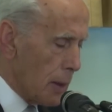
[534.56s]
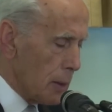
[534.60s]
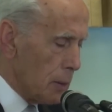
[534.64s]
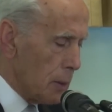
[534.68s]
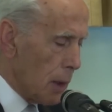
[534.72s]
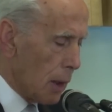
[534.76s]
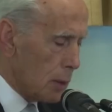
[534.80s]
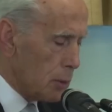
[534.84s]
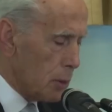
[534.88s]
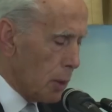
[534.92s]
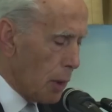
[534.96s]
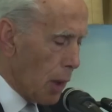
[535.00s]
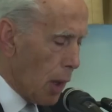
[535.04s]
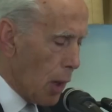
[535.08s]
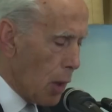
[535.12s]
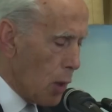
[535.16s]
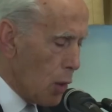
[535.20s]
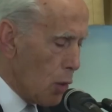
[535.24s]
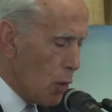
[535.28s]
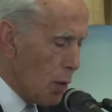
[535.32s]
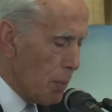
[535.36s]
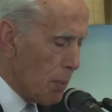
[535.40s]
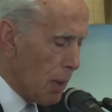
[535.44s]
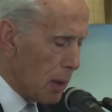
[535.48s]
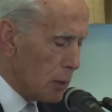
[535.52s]
Dr.
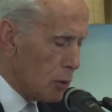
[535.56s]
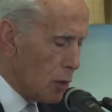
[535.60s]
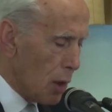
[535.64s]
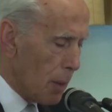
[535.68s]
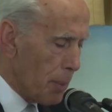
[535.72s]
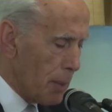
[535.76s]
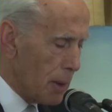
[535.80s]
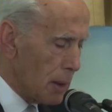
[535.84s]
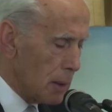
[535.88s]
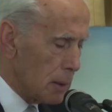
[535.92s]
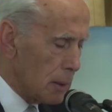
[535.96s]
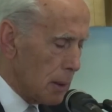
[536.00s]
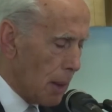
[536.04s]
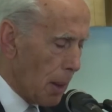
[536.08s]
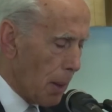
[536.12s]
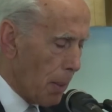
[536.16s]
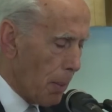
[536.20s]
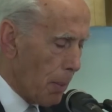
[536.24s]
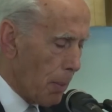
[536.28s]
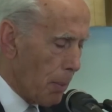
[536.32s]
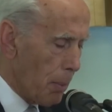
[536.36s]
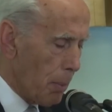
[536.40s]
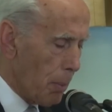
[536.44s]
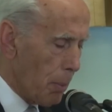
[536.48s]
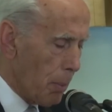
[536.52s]
Hugh McDermott,
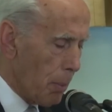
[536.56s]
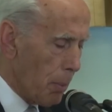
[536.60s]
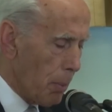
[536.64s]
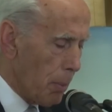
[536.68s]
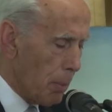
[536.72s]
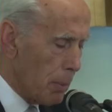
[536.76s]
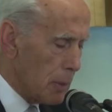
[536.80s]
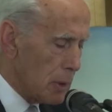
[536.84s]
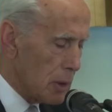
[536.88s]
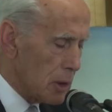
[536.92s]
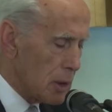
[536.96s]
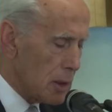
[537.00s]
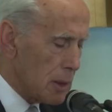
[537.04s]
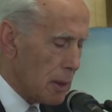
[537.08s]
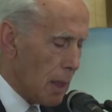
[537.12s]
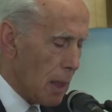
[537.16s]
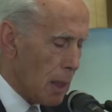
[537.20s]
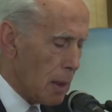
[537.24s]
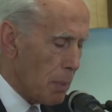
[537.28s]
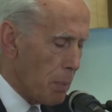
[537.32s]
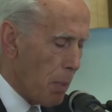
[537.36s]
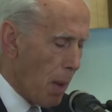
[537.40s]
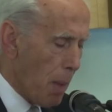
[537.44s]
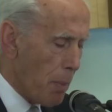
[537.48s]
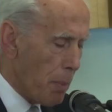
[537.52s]

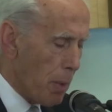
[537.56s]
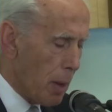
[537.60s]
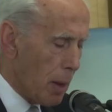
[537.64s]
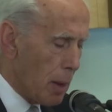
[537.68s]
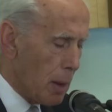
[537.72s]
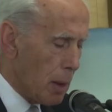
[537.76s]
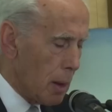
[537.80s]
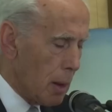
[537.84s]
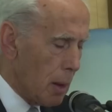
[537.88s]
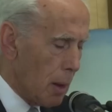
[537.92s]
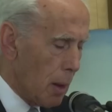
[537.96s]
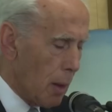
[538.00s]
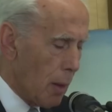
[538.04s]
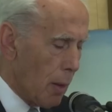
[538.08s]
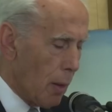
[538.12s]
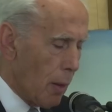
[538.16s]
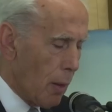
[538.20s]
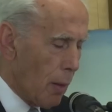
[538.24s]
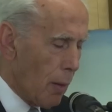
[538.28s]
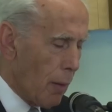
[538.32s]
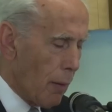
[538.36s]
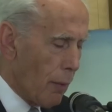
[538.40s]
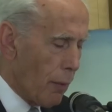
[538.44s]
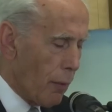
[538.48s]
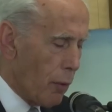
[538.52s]
State Member
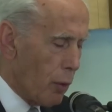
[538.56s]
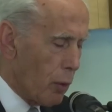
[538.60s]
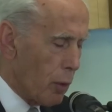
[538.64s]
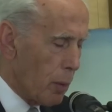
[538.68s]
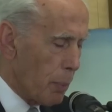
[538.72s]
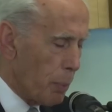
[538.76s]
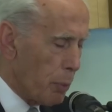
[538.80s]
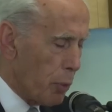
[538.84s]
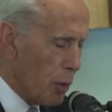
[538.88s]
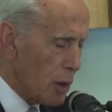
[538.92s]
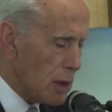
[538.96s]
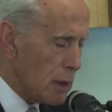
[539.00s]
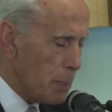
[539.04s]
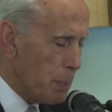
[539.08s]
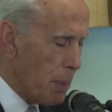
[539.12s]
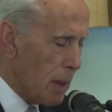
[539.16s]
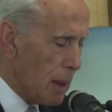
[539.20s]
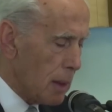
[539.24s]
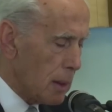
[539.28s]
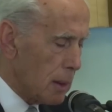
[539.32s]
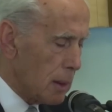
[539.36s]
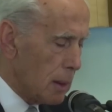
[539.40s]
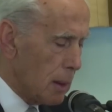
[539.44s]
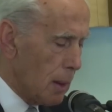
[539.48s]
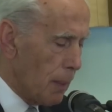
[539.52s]
for
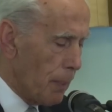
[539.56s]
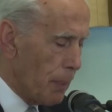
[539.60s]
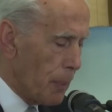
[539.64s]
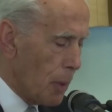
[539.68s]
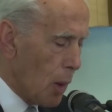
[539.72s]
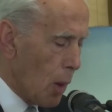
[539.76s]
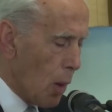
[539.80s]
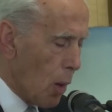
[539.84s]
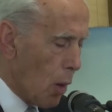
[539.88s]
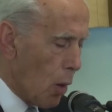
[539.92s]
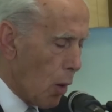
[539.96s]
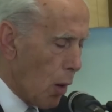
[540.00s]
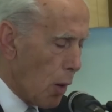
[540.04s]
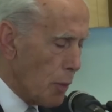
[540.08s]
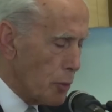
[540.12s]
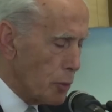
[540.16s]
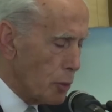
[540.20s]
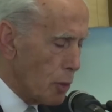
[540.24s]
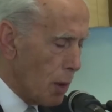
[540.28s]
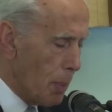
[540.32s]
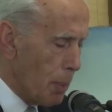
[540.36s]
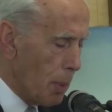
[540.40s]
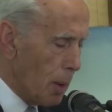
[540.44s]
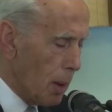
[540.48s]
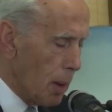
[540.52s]
Prospect,
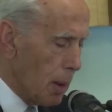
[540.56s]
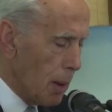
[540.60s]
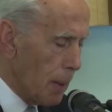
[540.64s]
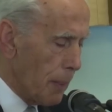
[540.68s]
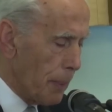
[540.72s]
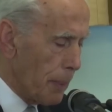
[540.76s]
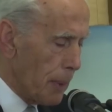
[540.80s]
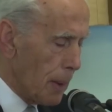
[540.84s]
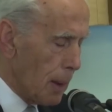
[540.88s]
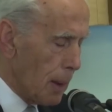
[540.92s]
Honourable